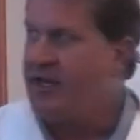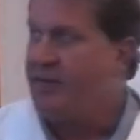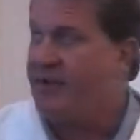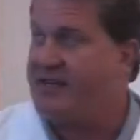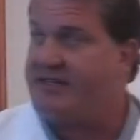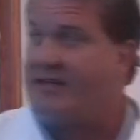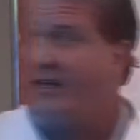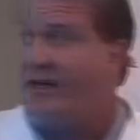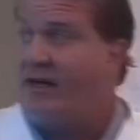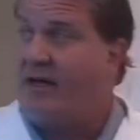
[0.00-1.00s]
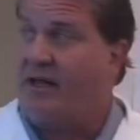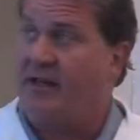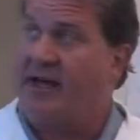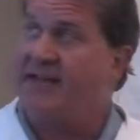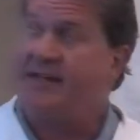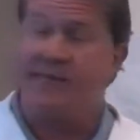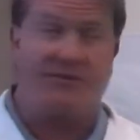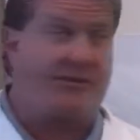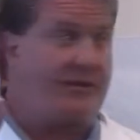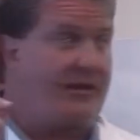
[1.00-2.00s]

Because a lot of times,